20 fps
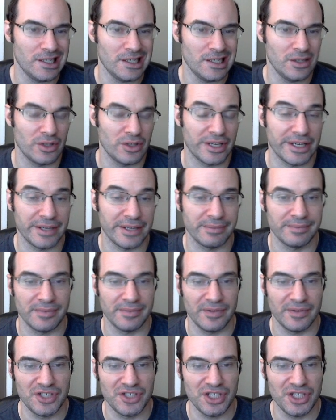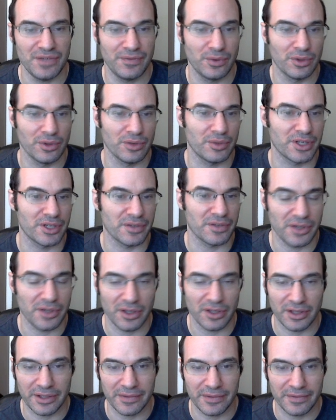Okay. If g4, whatever, I'll
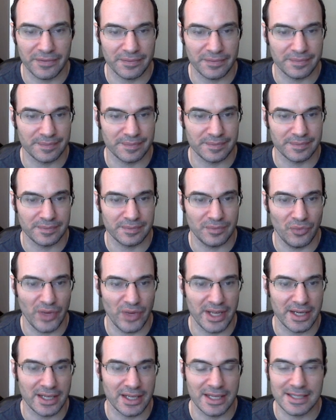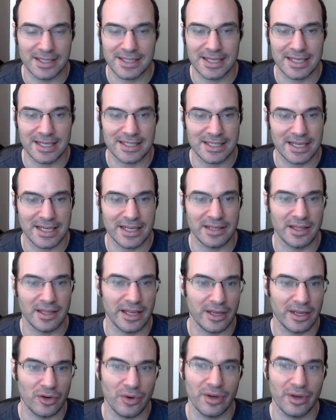live. Weakening his king side, and
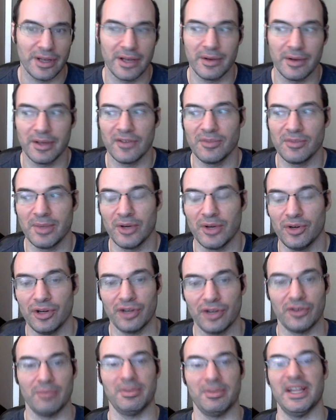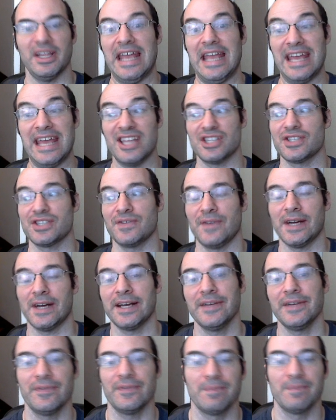it gives me a hook to play h5.